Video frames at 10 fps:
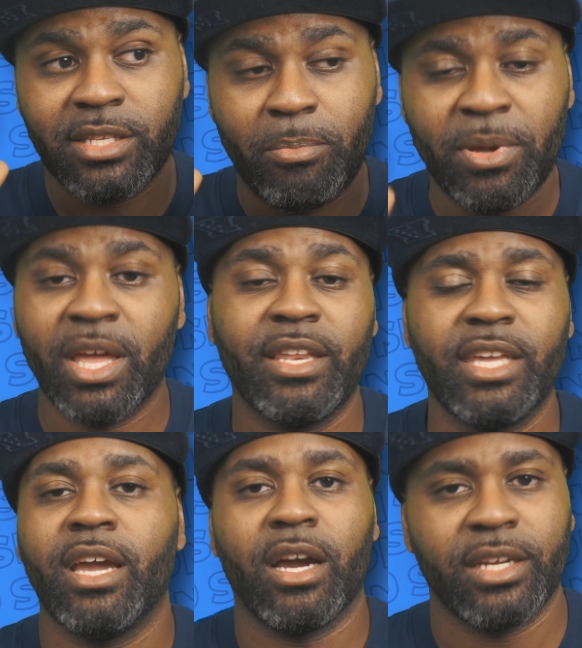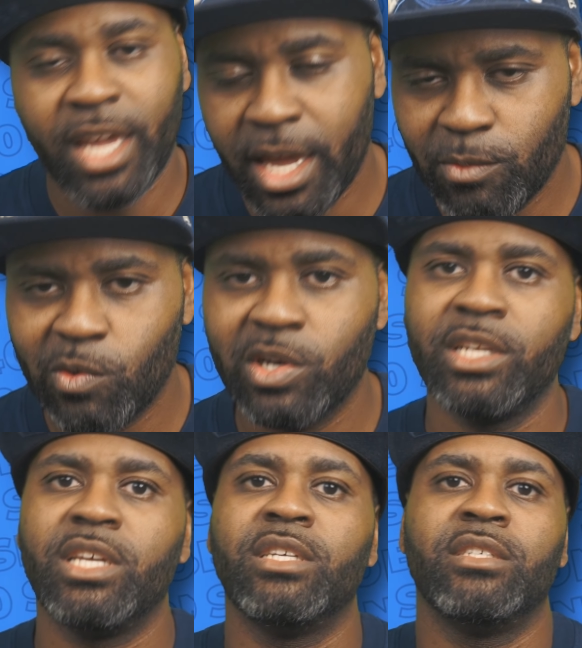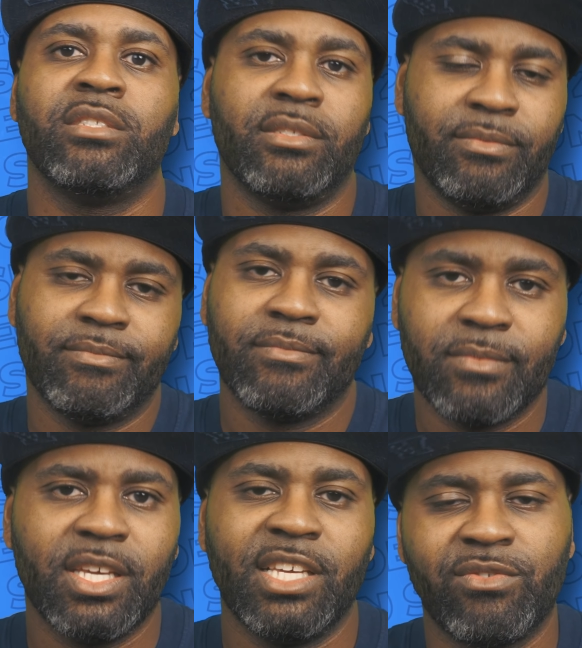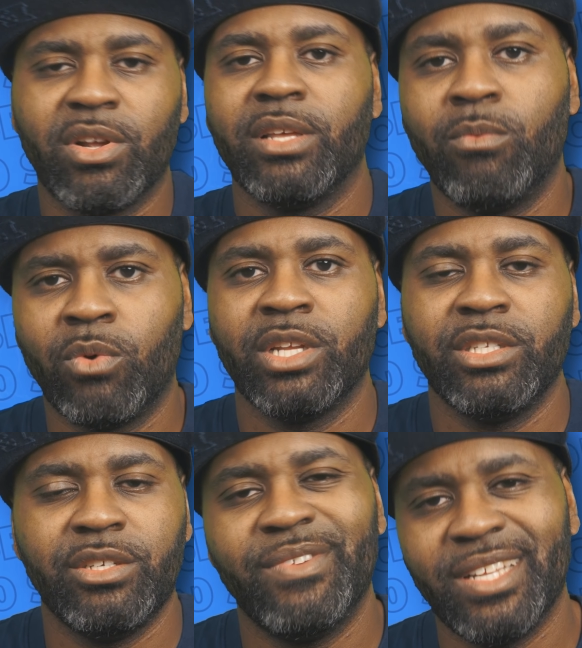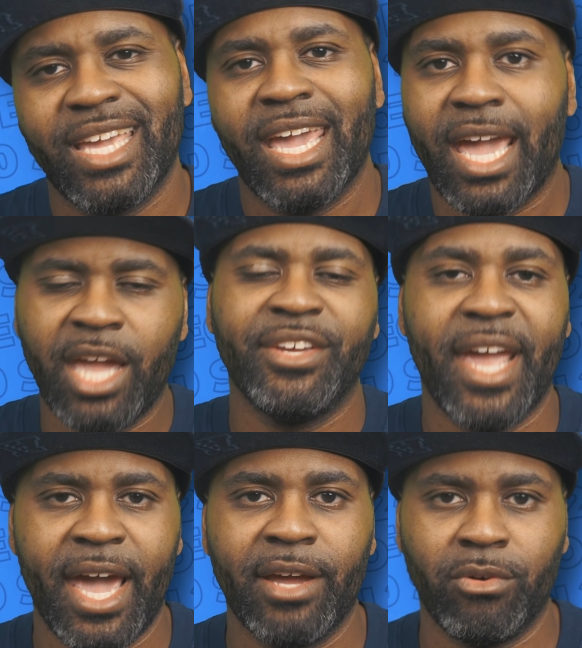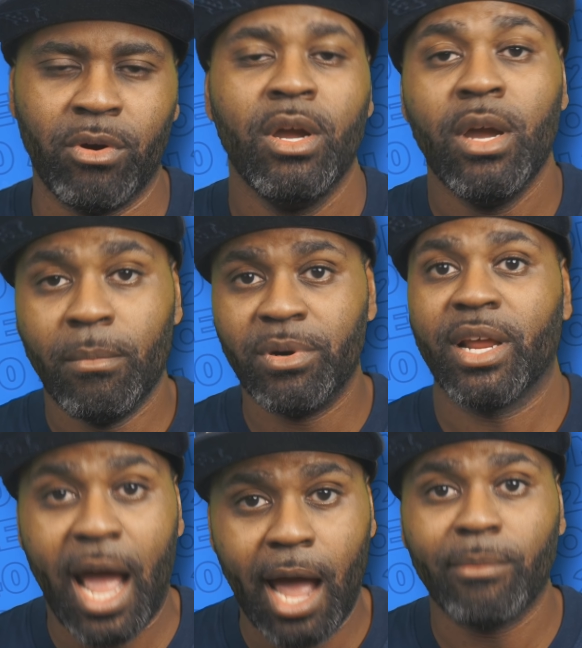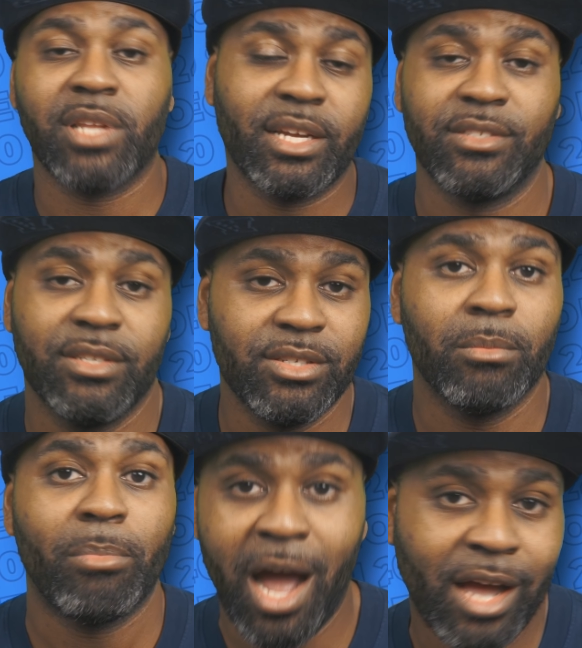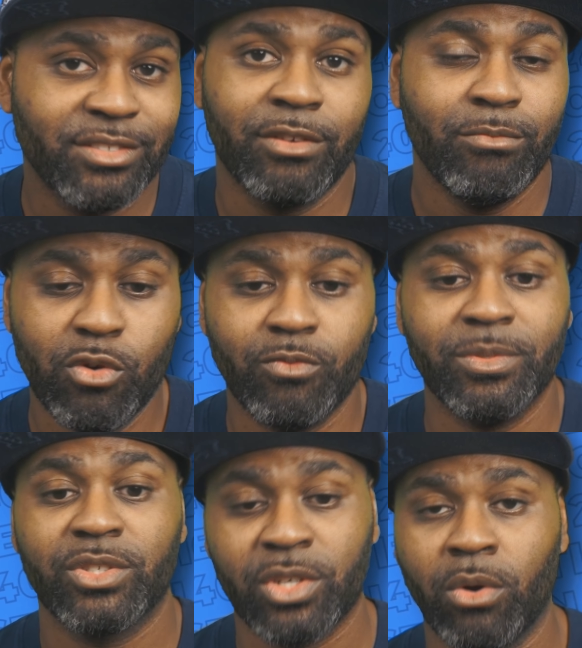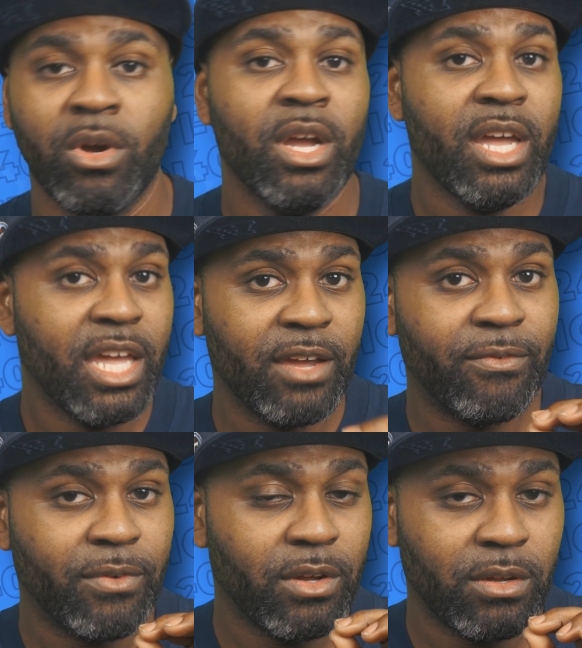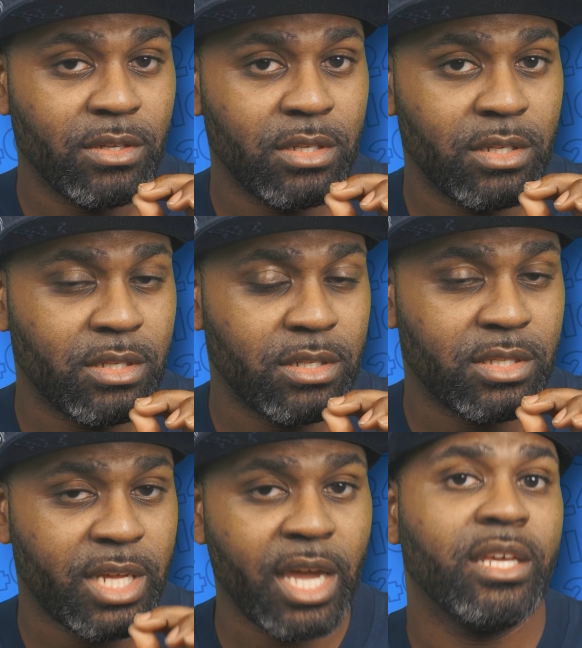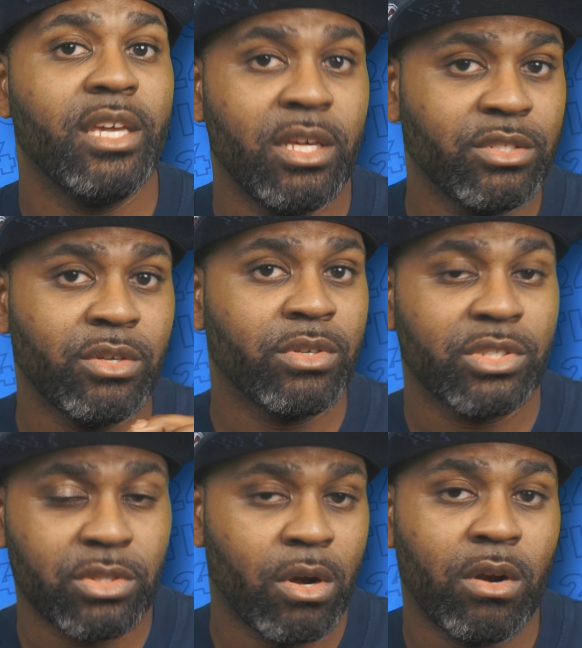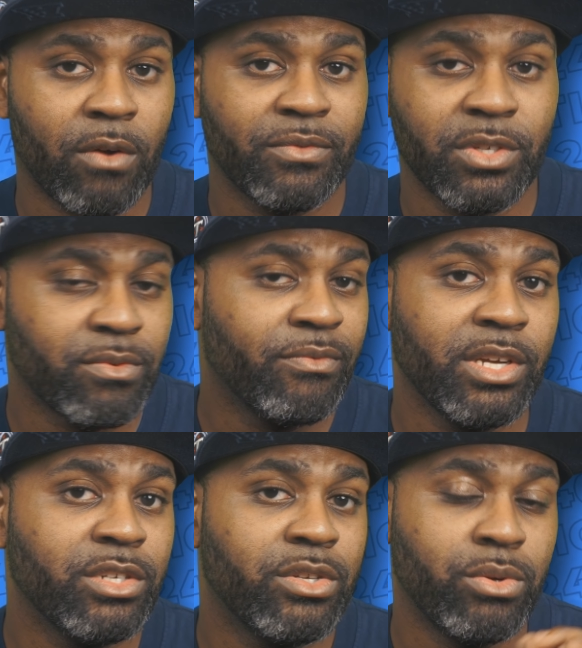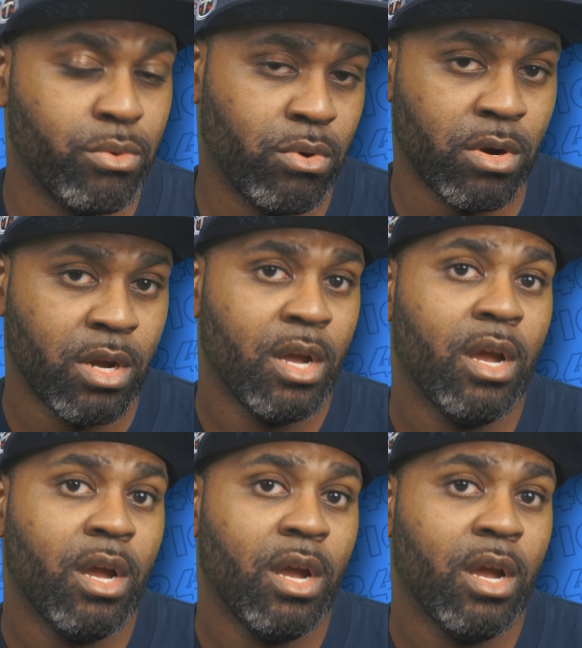dep- yeah, game one is is really one you really can't hang your hat on. But I would like to see some positive movement. So if Tannehill is going to start off this revenge tour